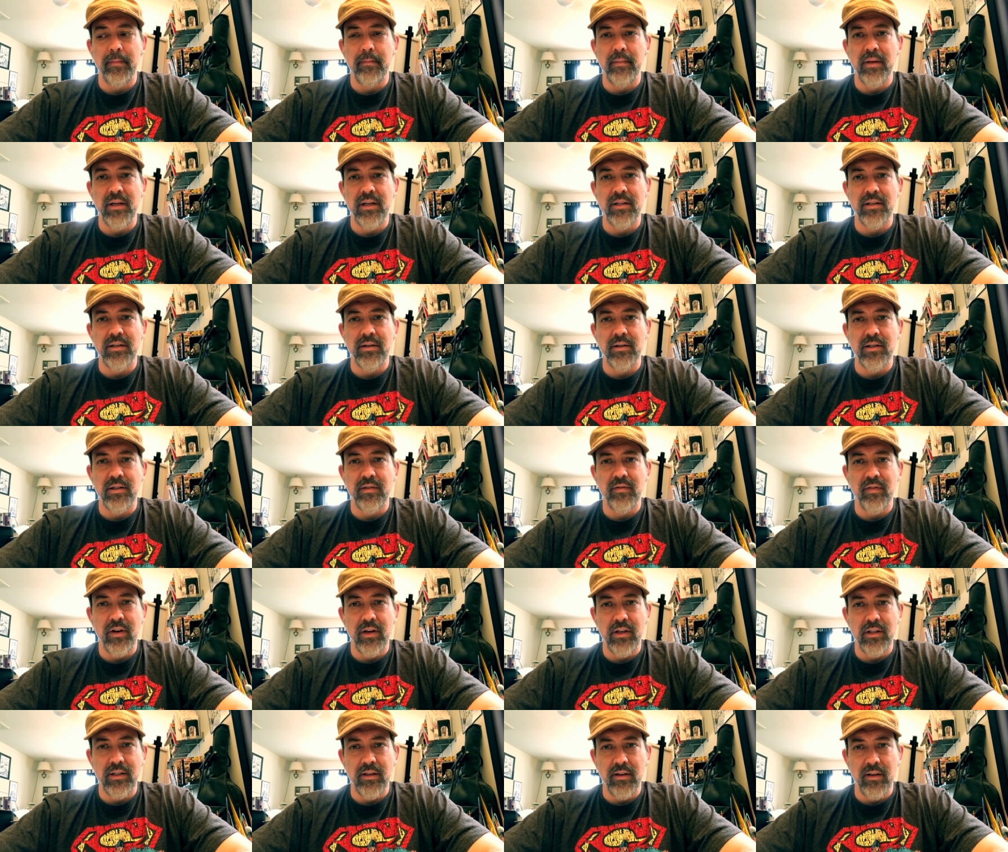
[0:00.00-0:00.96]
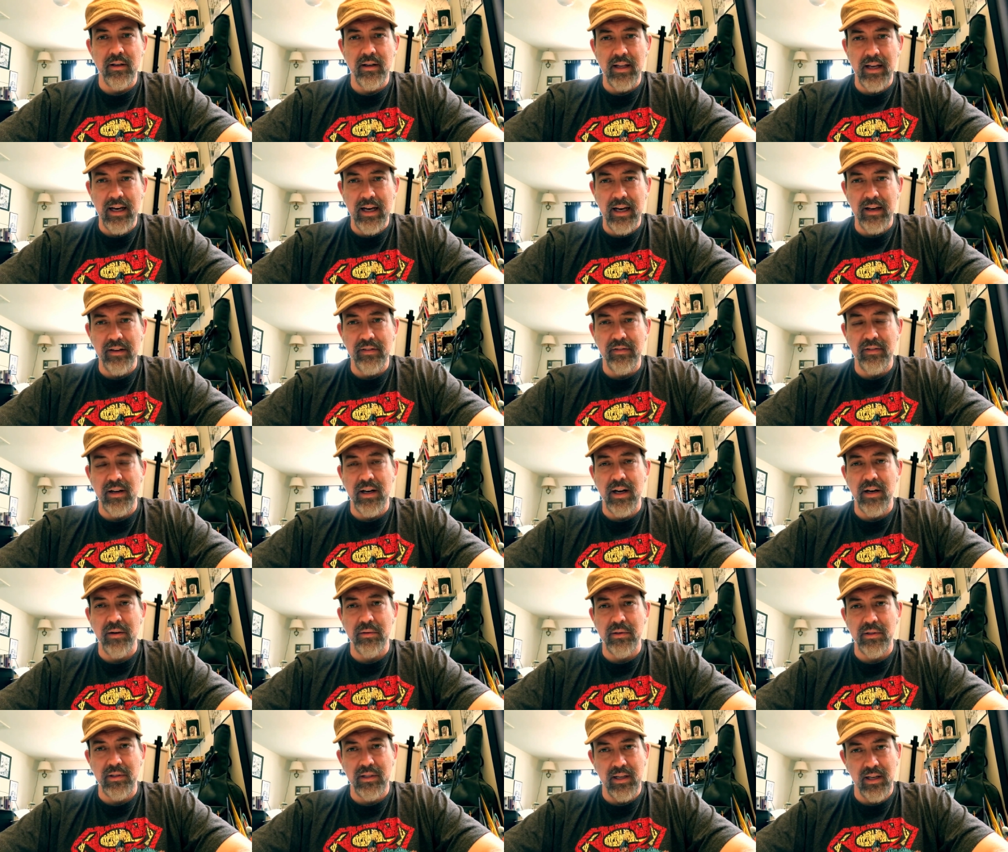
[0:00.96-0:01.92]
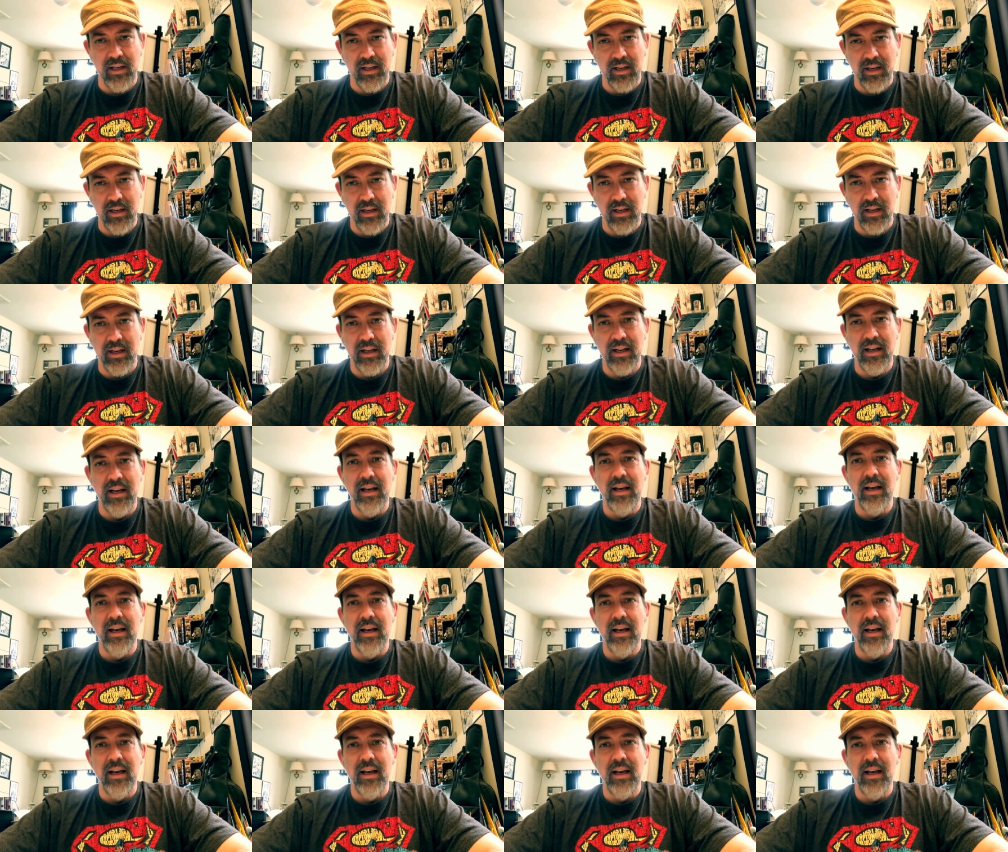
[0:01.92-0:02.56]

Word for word: miniseries, Fairy Tale Life, and I was inking it.